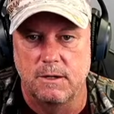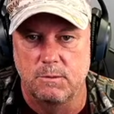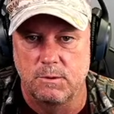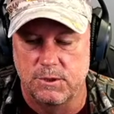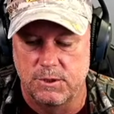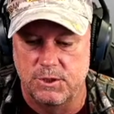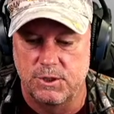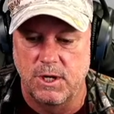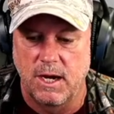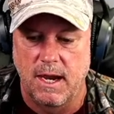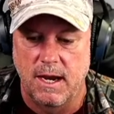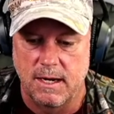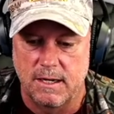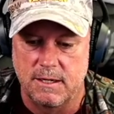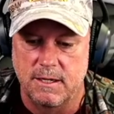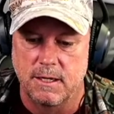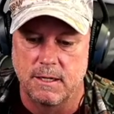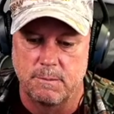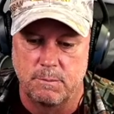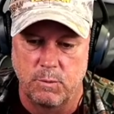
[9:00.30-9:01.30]
was jacked
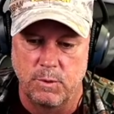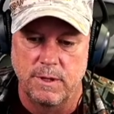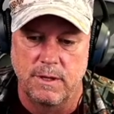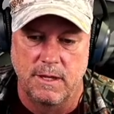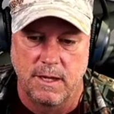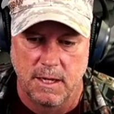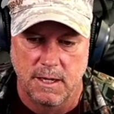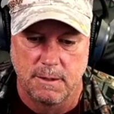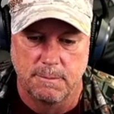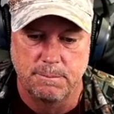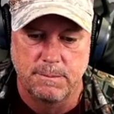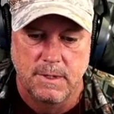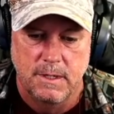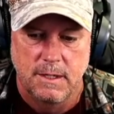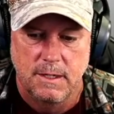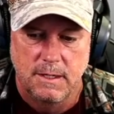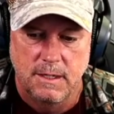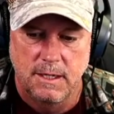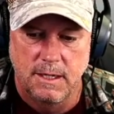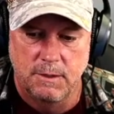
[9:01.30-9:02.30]
up with them
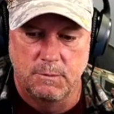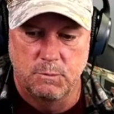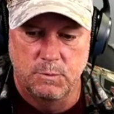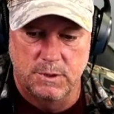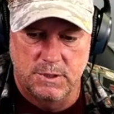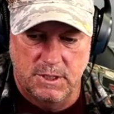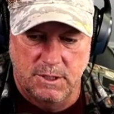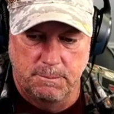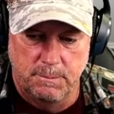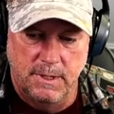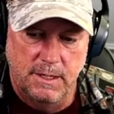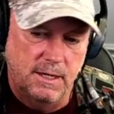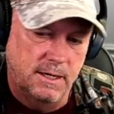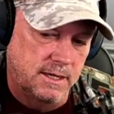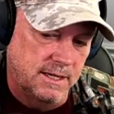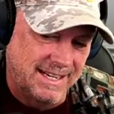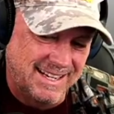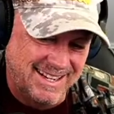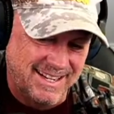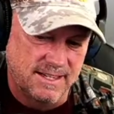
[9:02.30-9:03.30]
and was committed
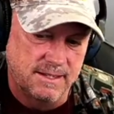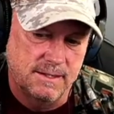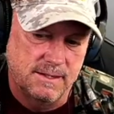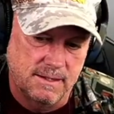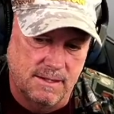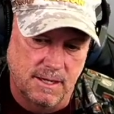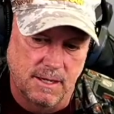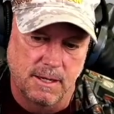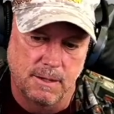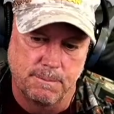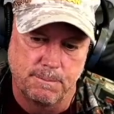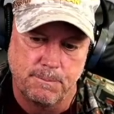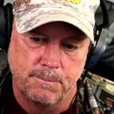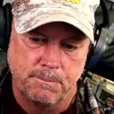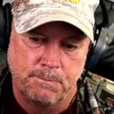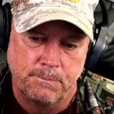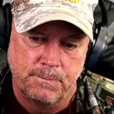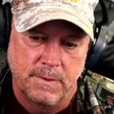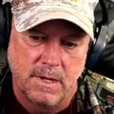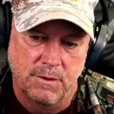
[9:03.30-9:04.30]
against them,
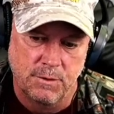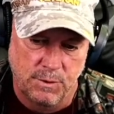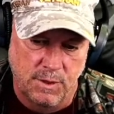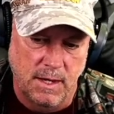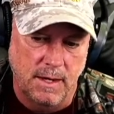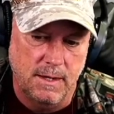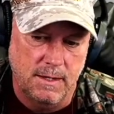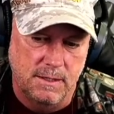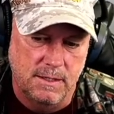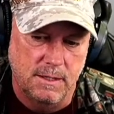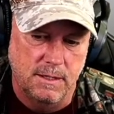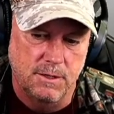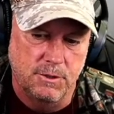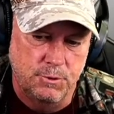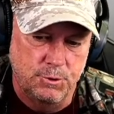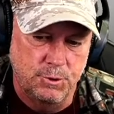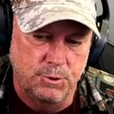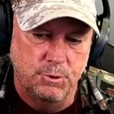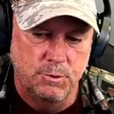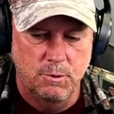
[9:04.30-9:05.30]
they did
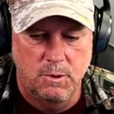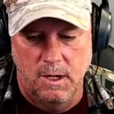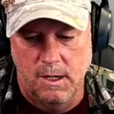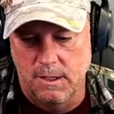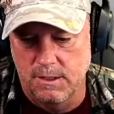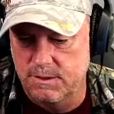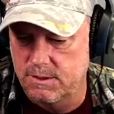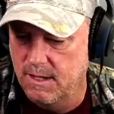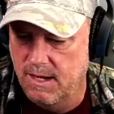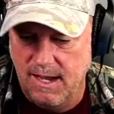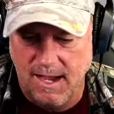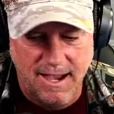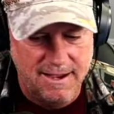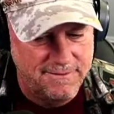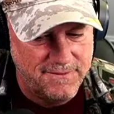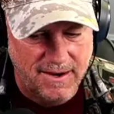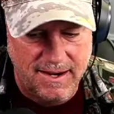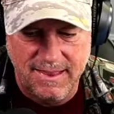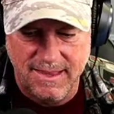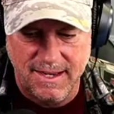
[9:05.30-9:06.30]
to us. I
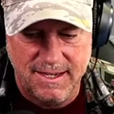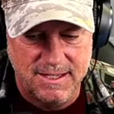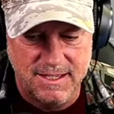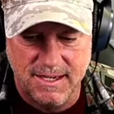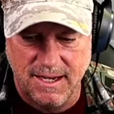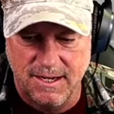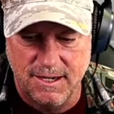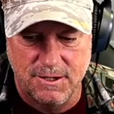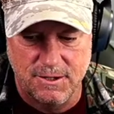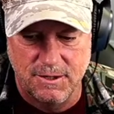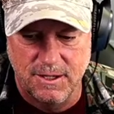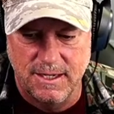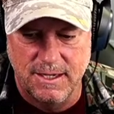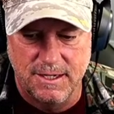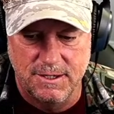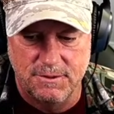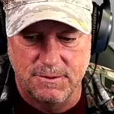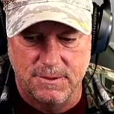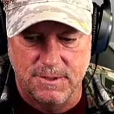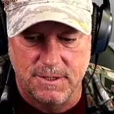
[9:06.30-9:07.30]
find that entirely
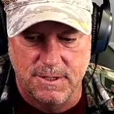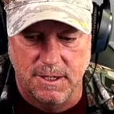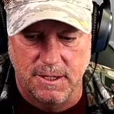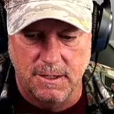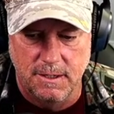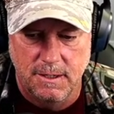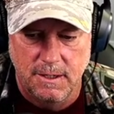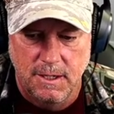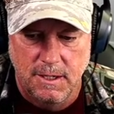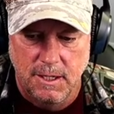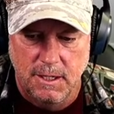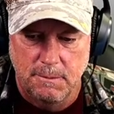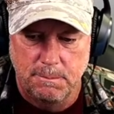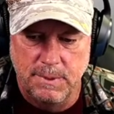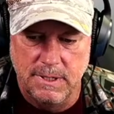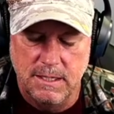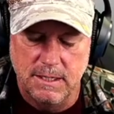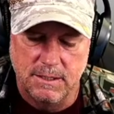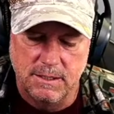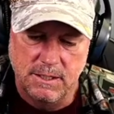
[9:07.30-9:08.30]
interesting,
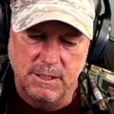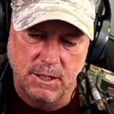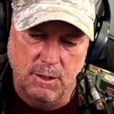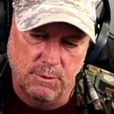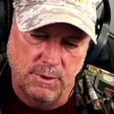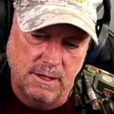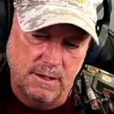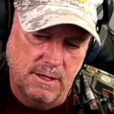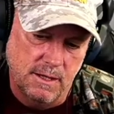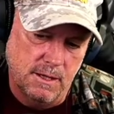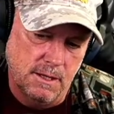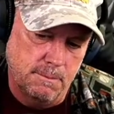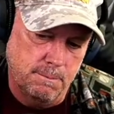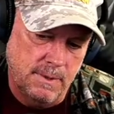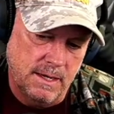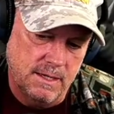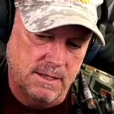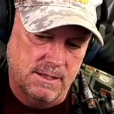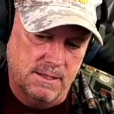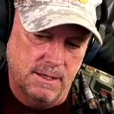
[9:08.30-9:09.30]
because the only thing that
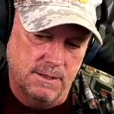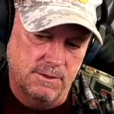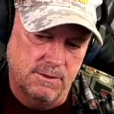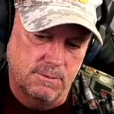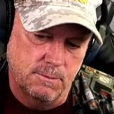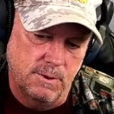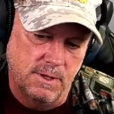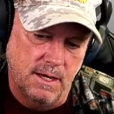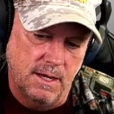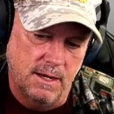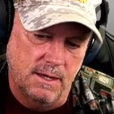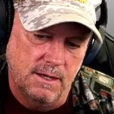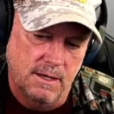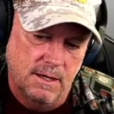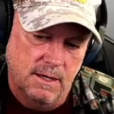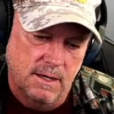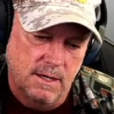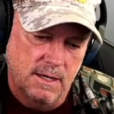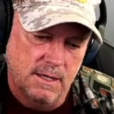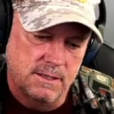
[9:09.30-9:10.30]
makes sense with that
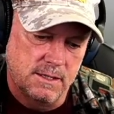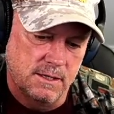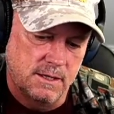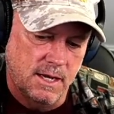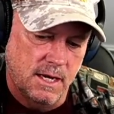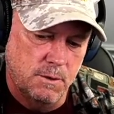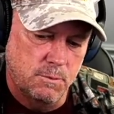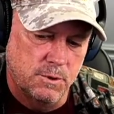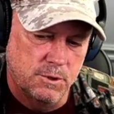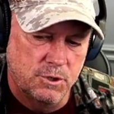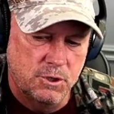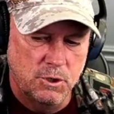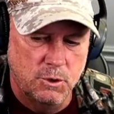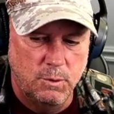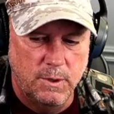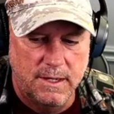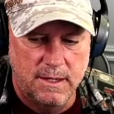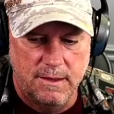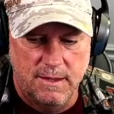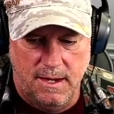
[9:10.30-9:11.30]
is that they were
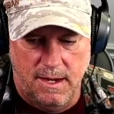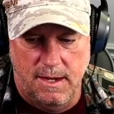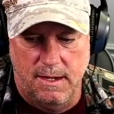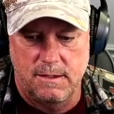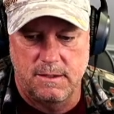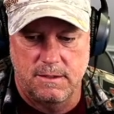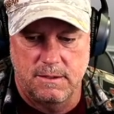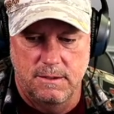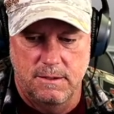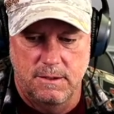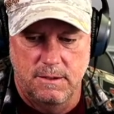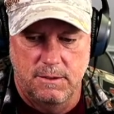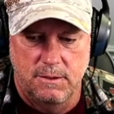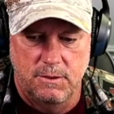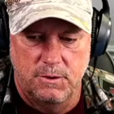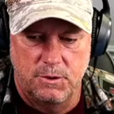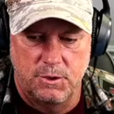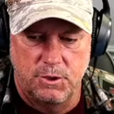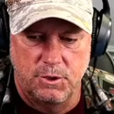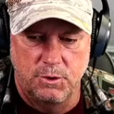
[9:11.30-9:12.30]
doing that
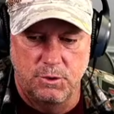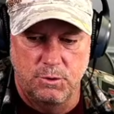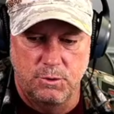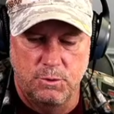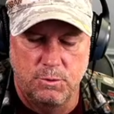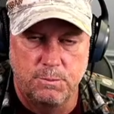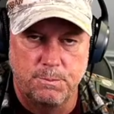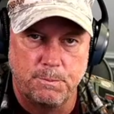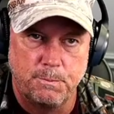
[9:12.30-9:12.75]
to